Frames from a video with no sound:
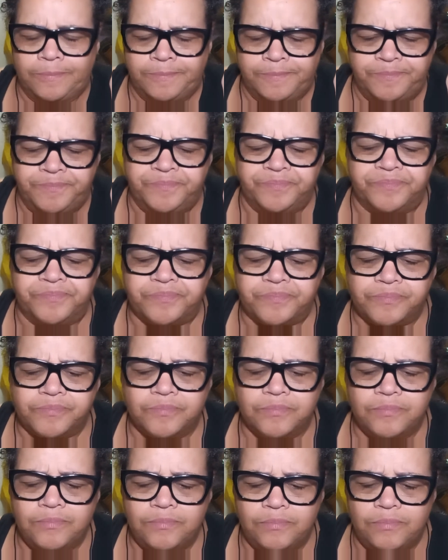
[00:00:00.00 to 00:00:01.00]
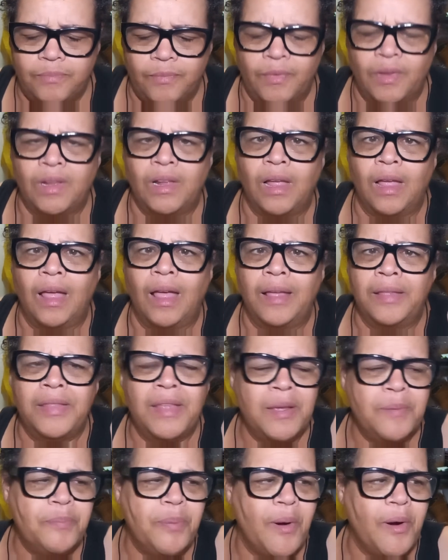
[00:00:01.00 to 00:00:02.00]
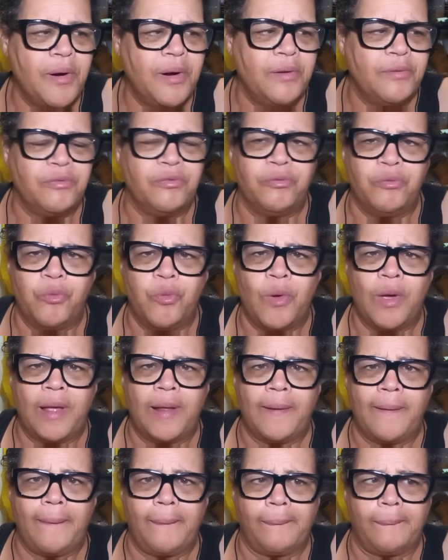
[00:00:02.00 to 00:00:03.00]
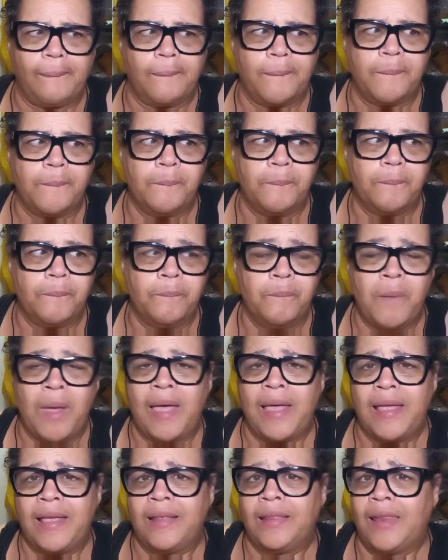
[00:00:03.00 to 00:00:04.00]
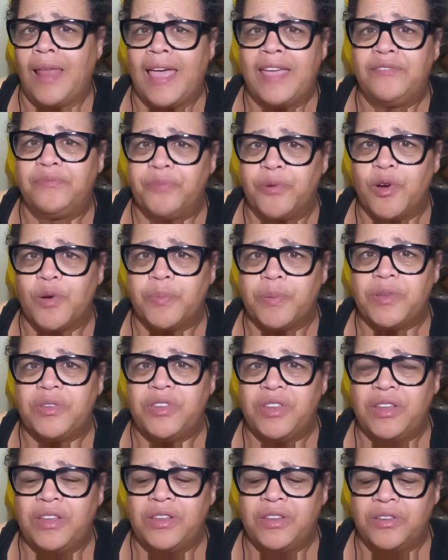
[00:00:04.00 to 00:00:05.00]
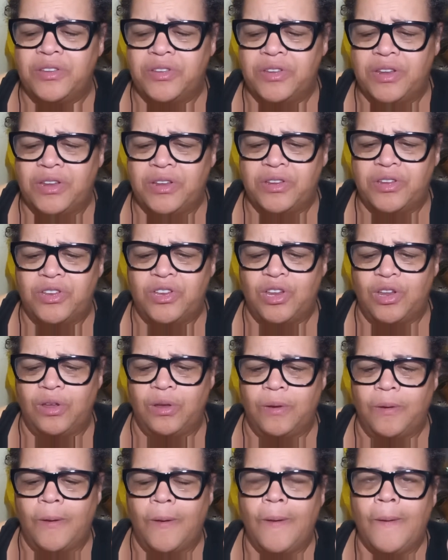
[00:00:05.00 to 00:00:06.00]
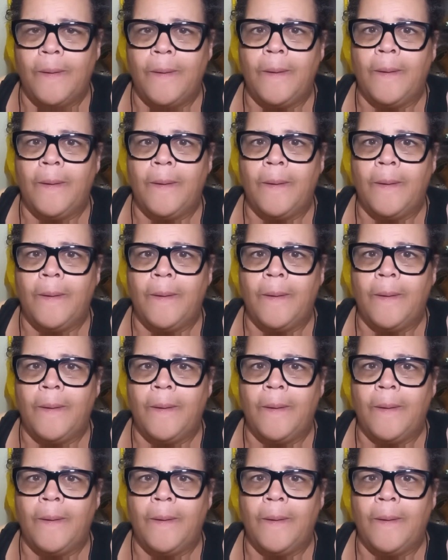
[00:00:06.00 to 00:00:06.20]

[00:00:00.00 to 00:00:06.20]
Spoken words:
I think part of what my life purpose is to